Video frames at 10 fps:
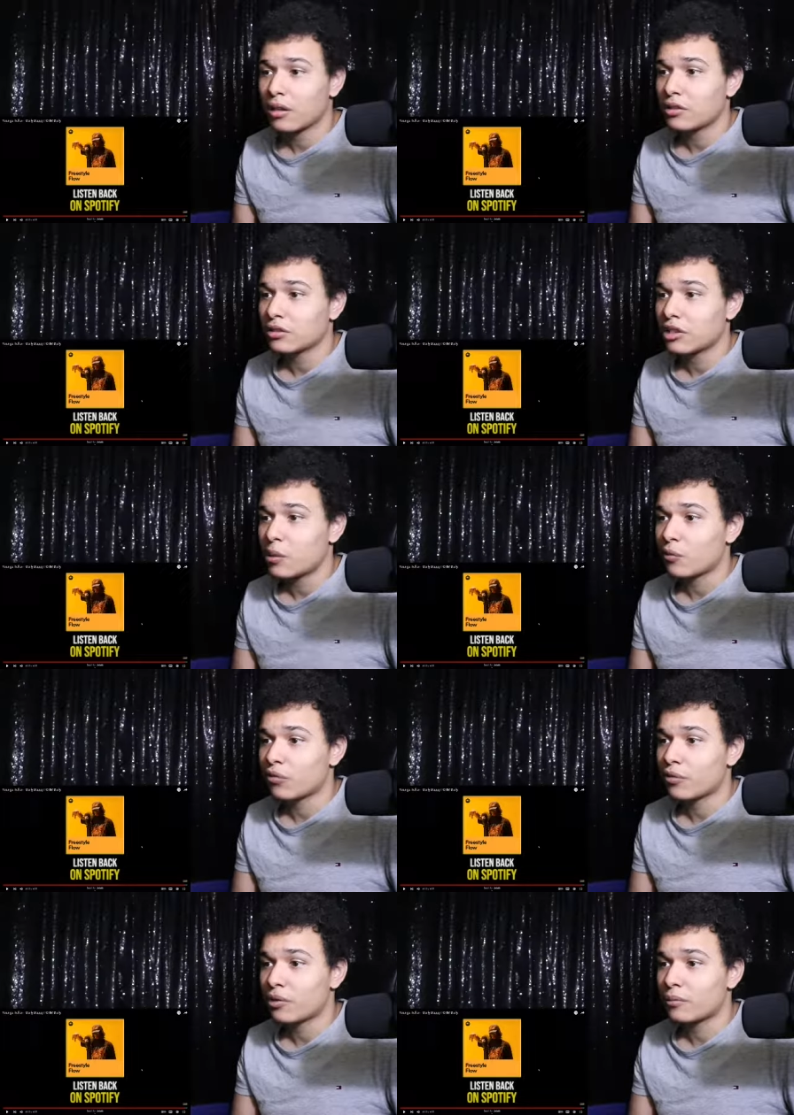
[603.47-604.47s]
Just coming
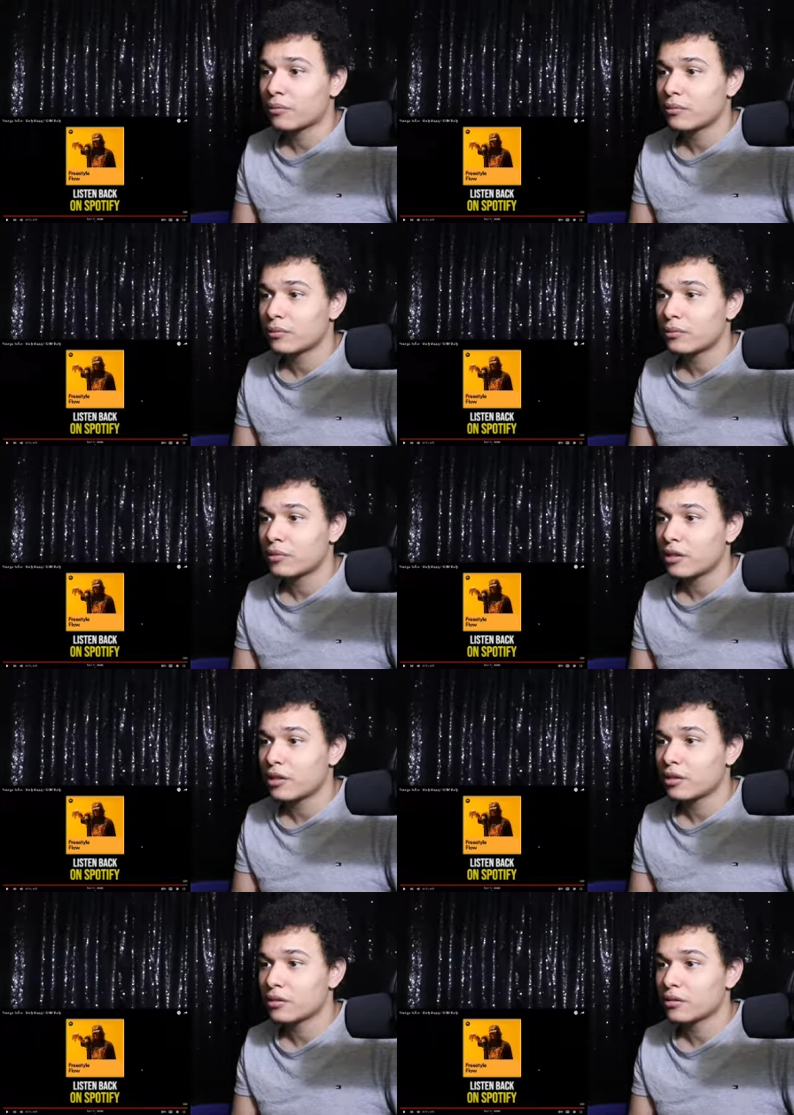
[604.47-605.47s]
from
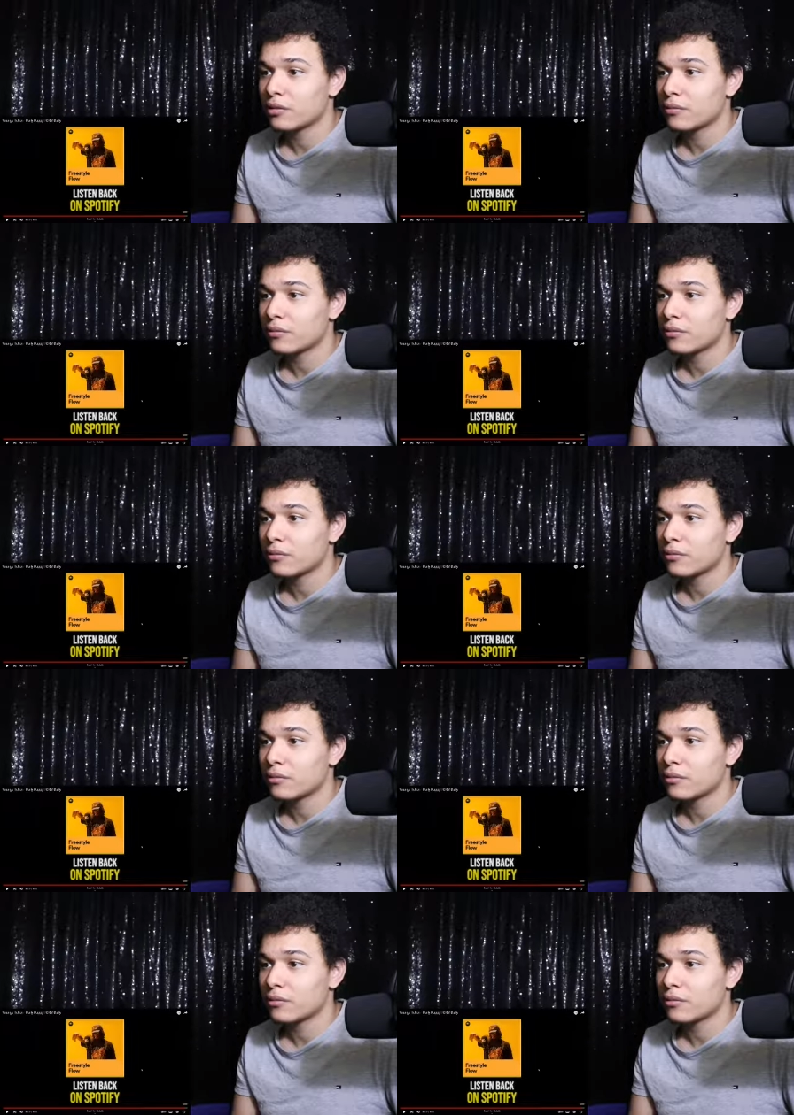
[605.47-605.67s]
this.